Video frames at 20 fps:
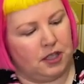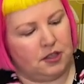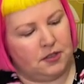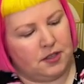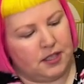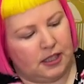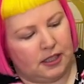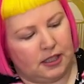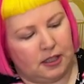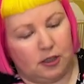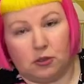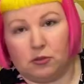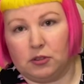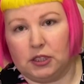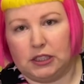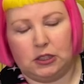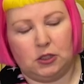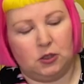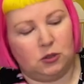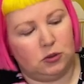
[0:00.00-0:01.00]
I always think they look
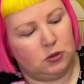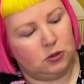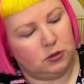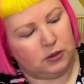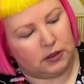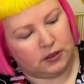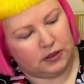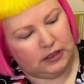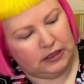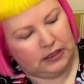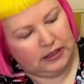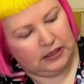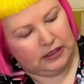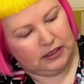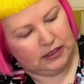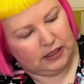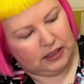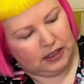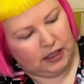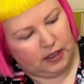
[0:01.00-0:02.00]
really cool. And
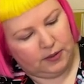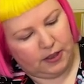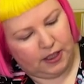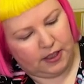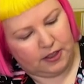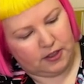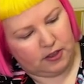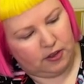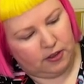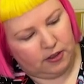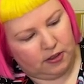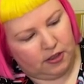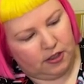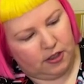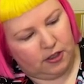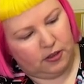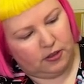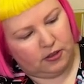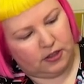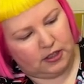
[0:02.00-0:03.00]
um, yeah, it's got
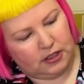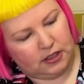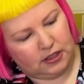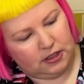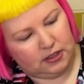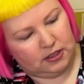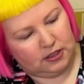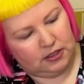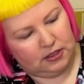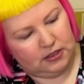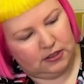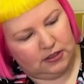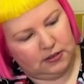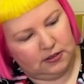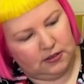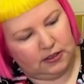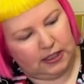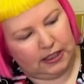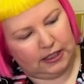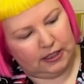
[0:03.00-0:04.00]
cute uh,
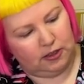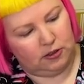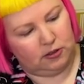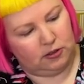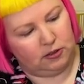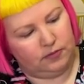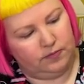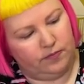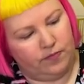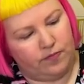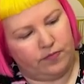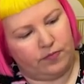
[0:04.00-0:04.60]
like little